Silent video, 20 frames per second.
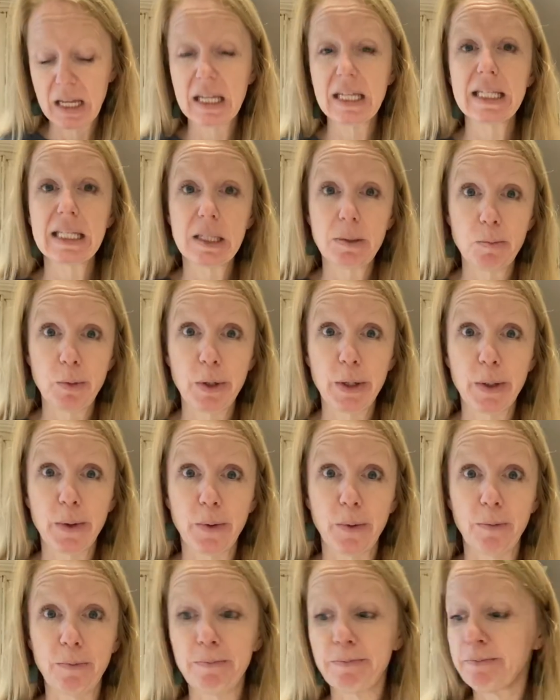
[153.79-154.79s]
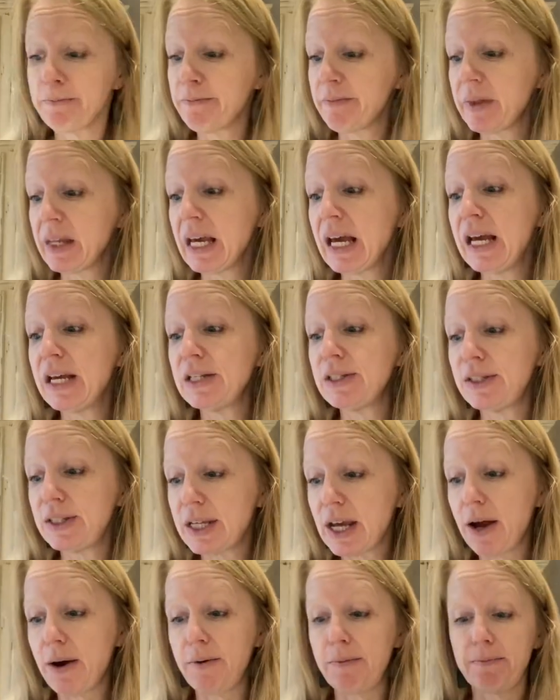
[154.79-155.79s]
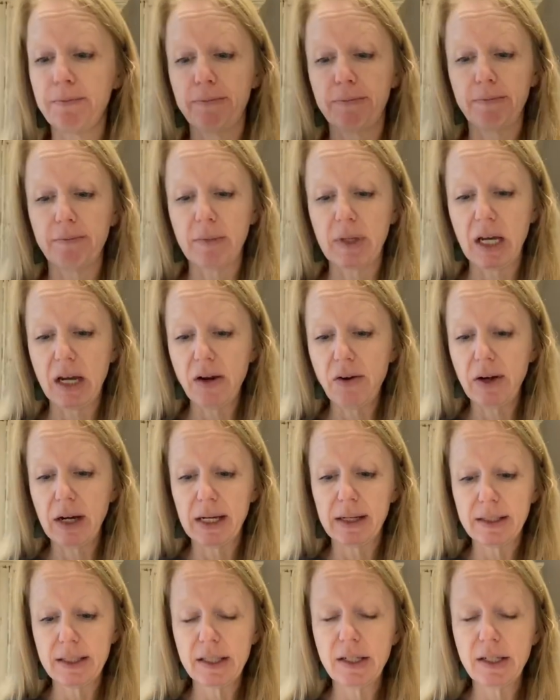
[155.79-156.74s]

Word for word: It's pretty cool. So, all right,